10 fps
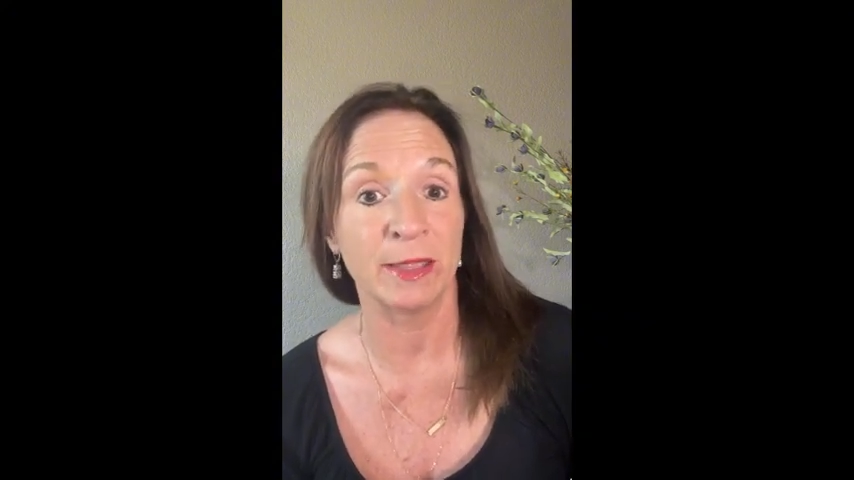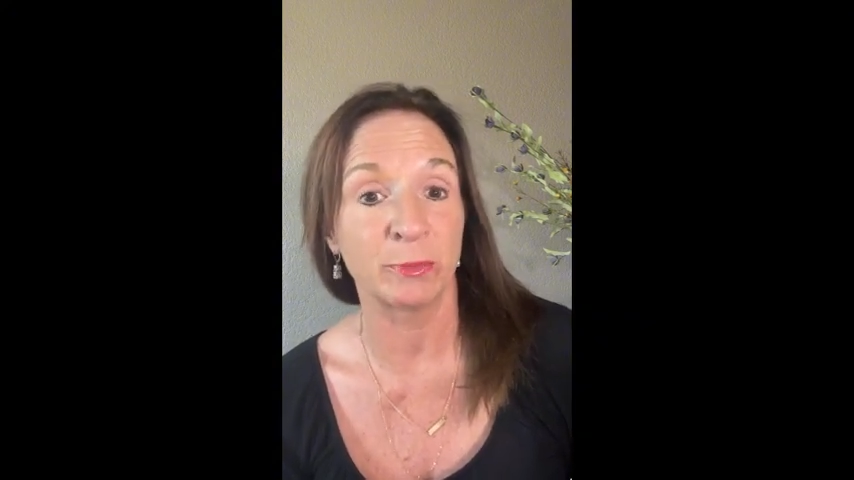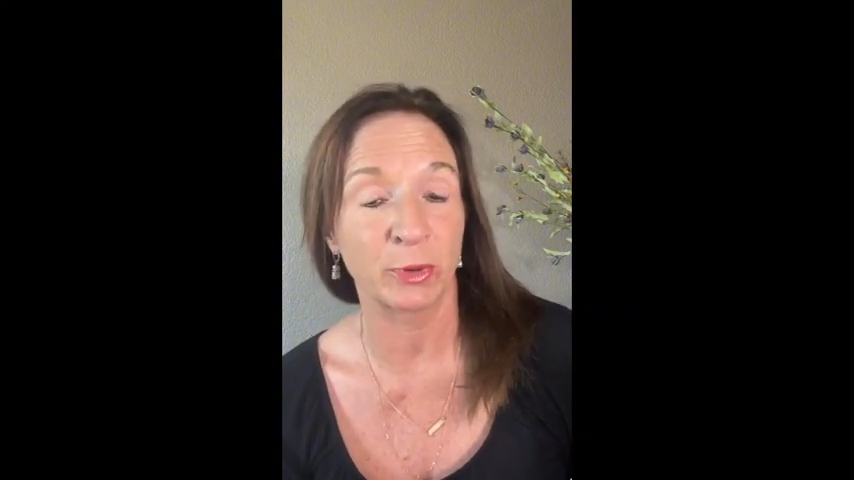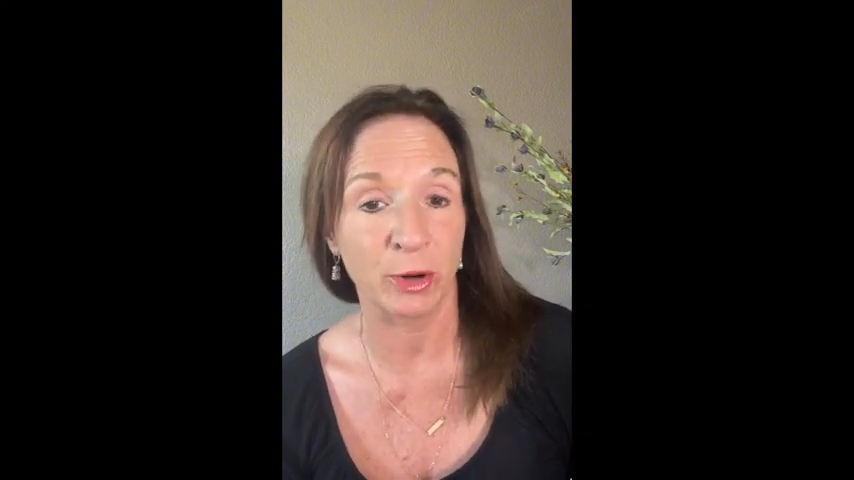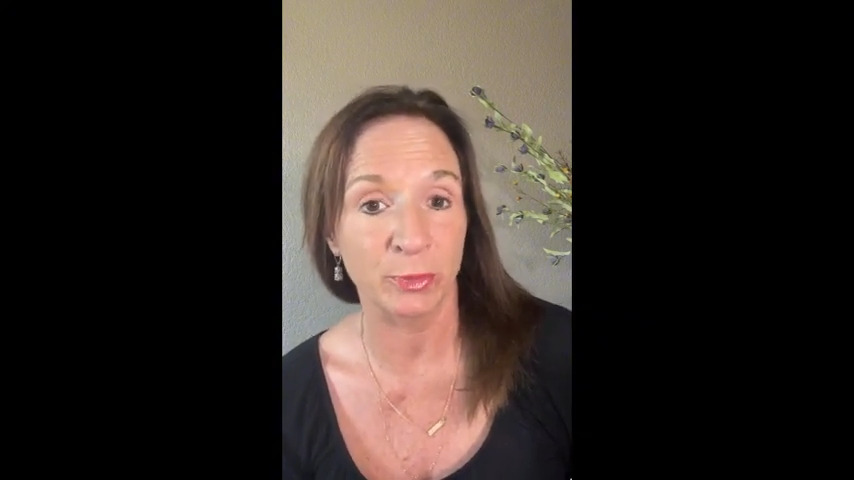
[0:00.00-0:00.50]

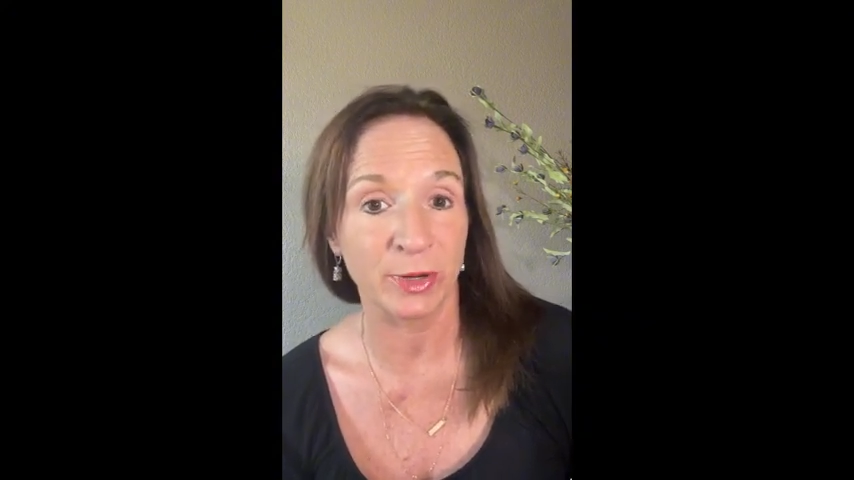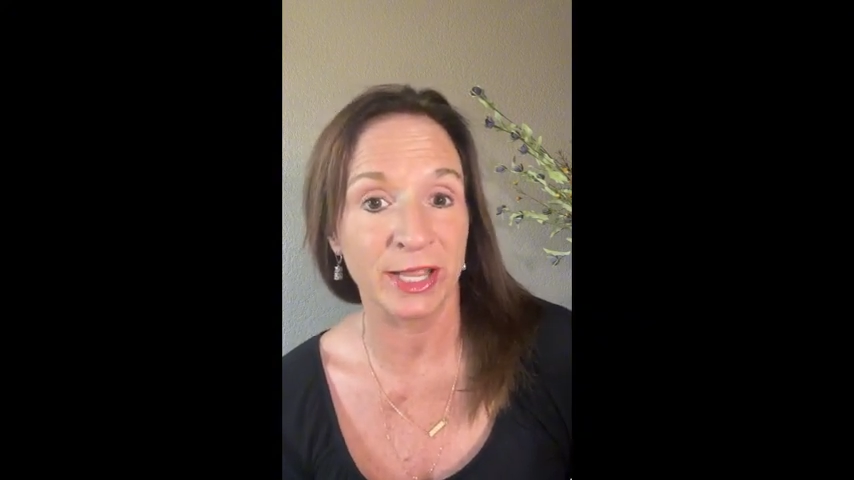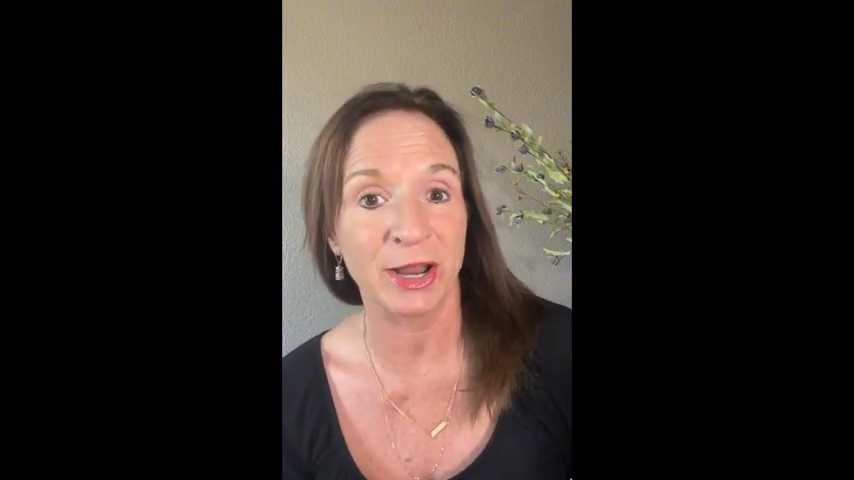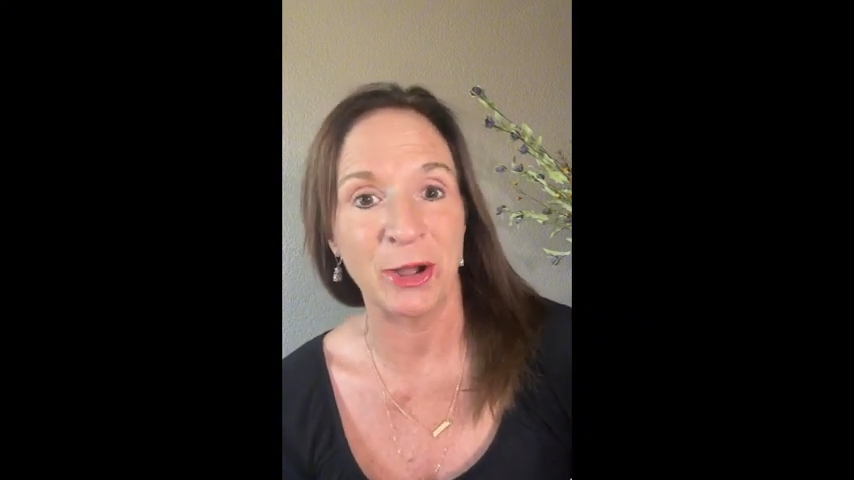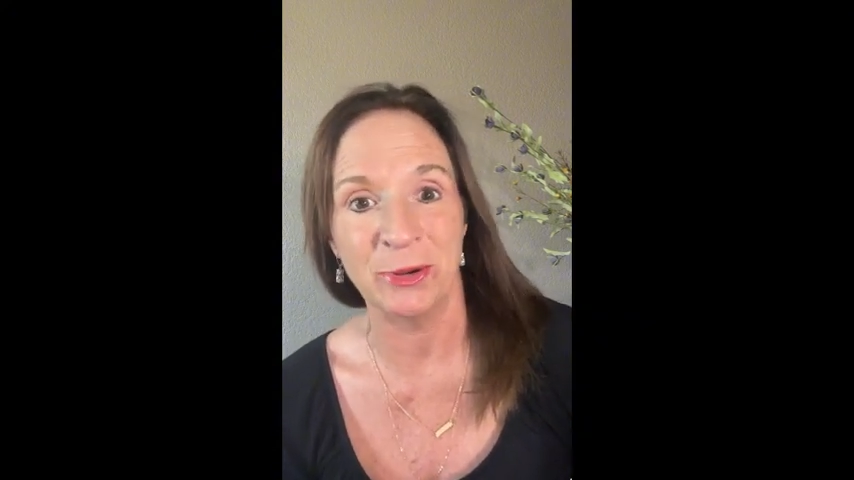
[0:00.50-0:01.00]

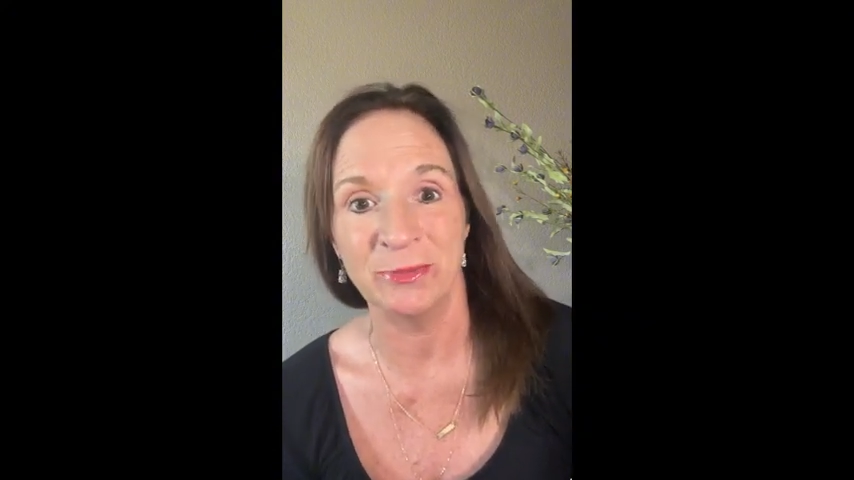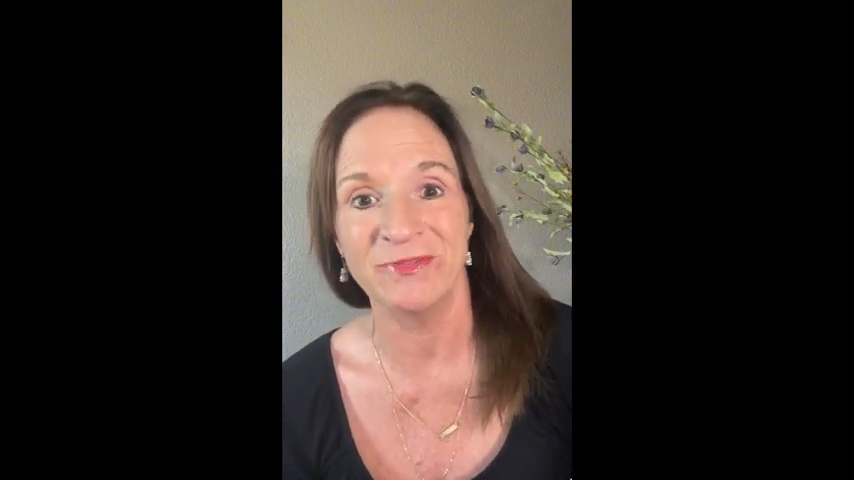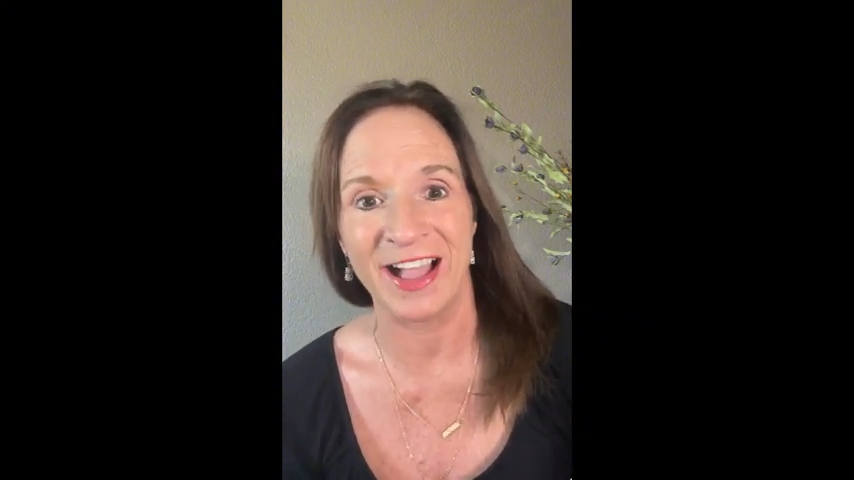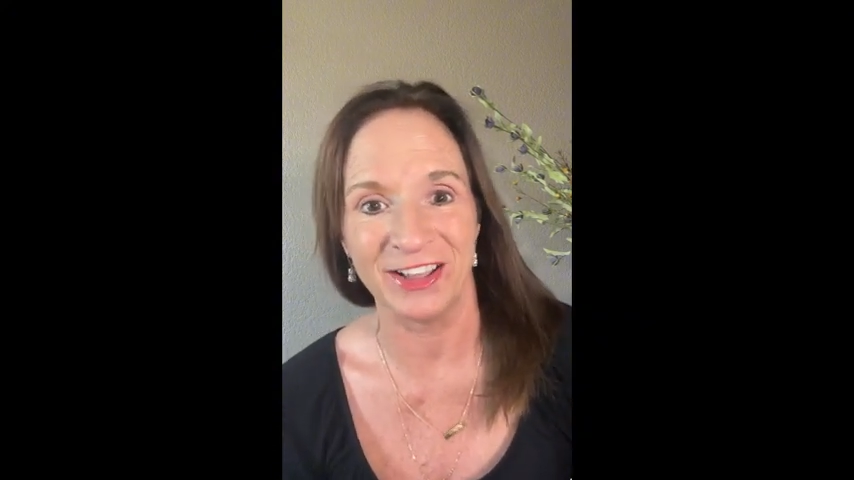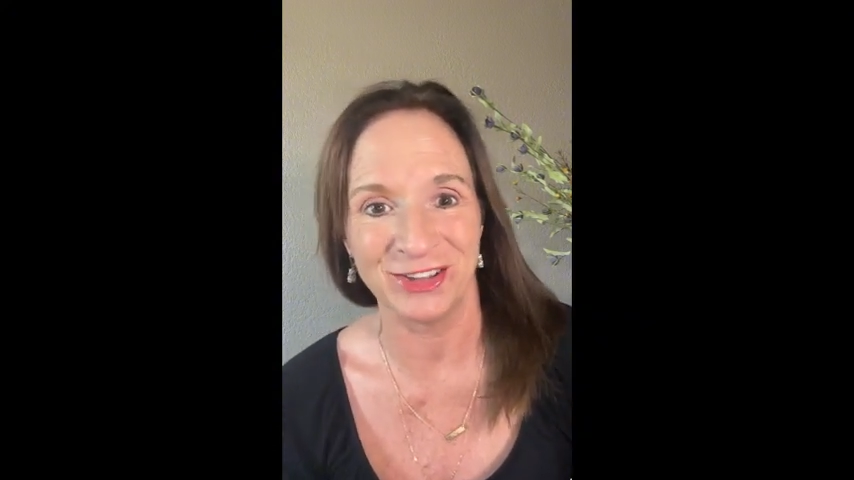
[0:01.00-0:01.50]
appropriate home
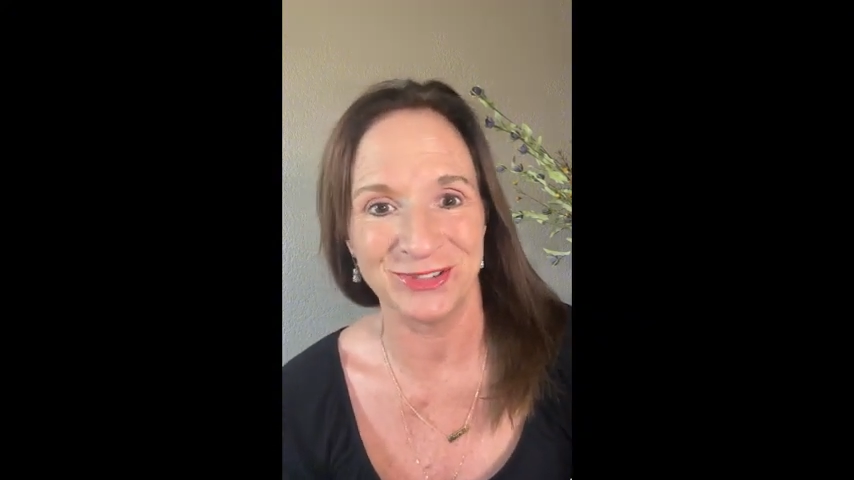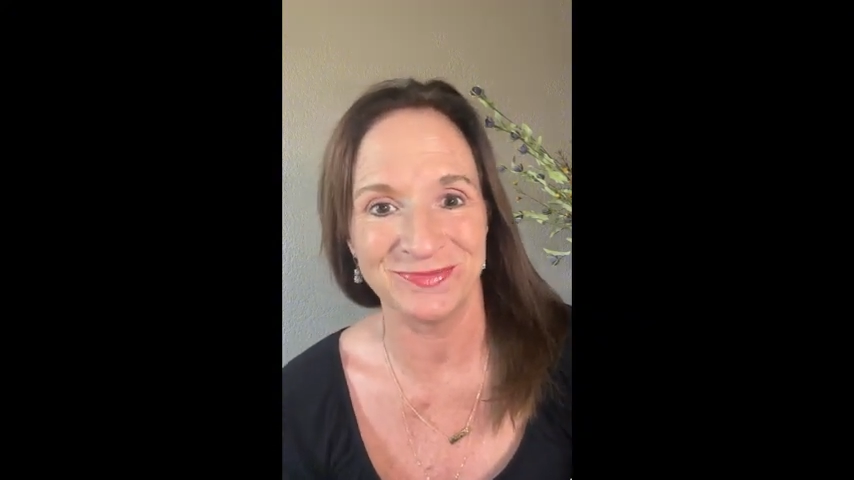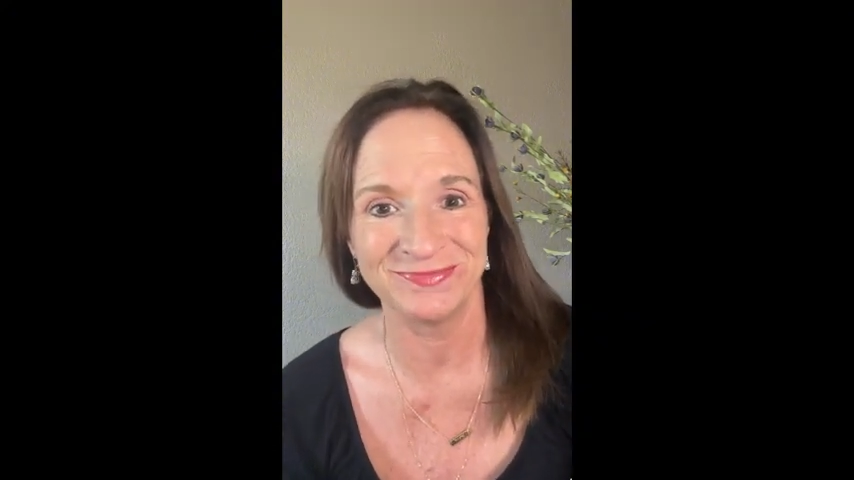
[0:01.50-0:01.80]
value.